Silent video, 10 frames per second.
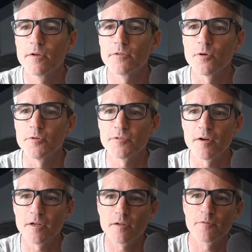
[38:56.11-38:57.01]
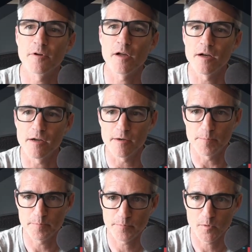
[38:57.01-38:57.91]
So instead of
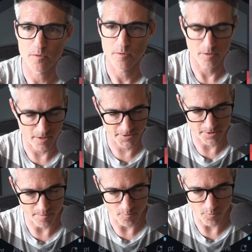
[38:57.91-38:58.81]
collection,